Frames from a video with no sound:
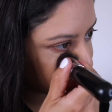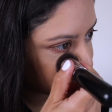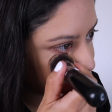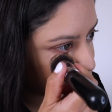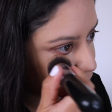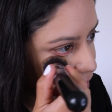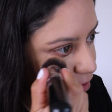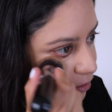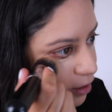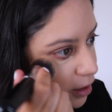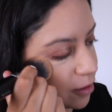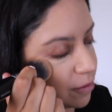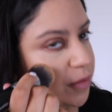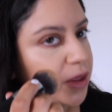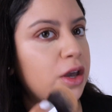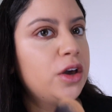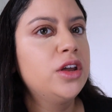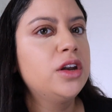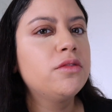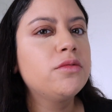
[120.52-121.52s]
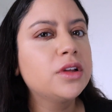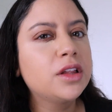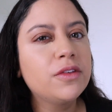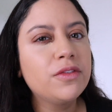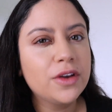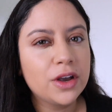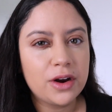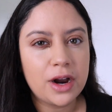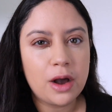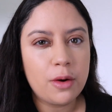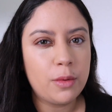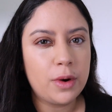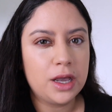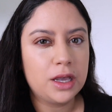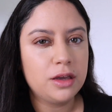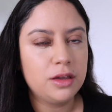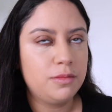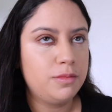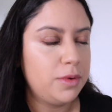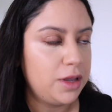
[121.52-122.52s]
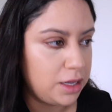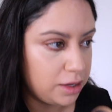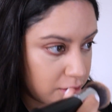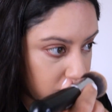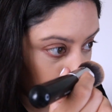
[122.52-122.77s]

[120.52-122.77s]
just I couldn't really figure out what it could be,